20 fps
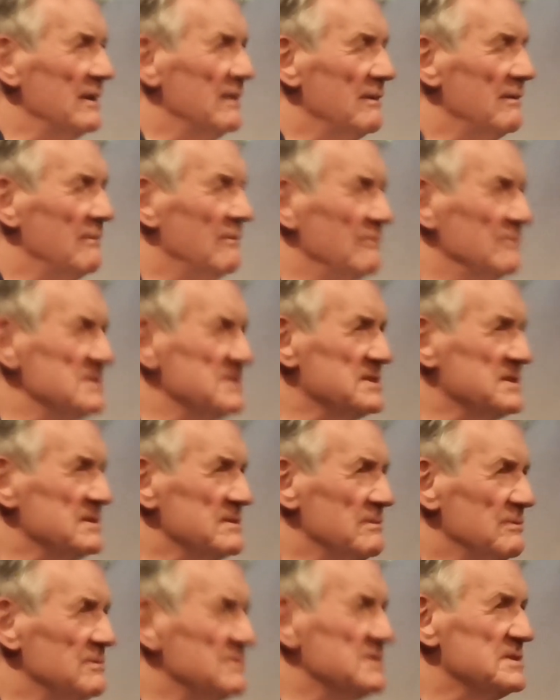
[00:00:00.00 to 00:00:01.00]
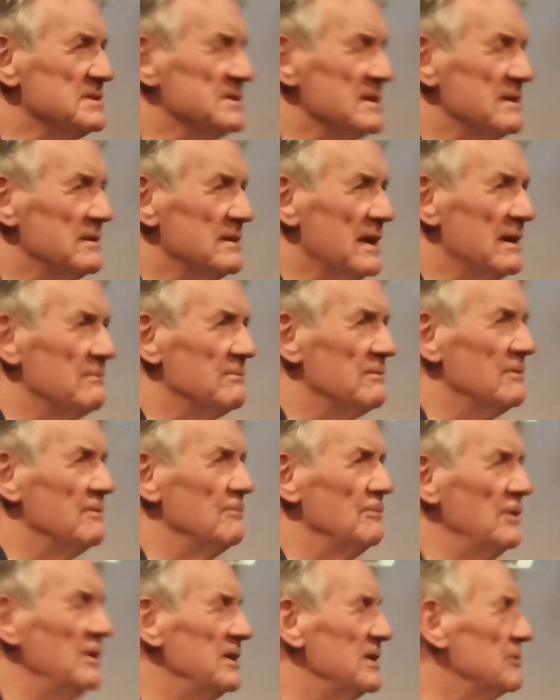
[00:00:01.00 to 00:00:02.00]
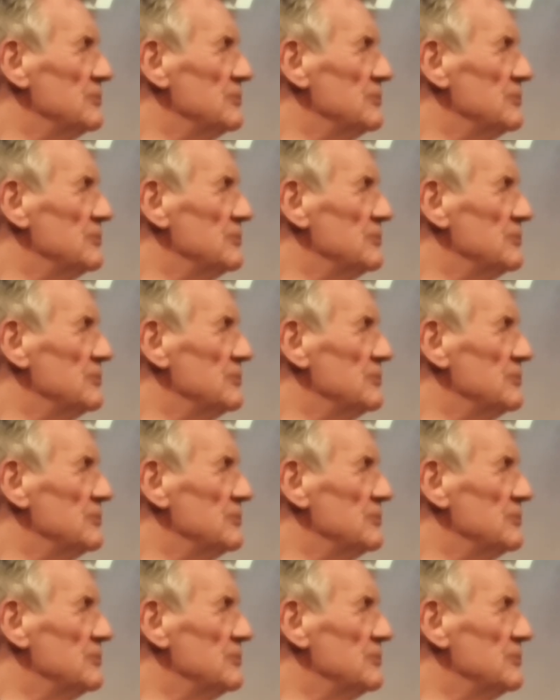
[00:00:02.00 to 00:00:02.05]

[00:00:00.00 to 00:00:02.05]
that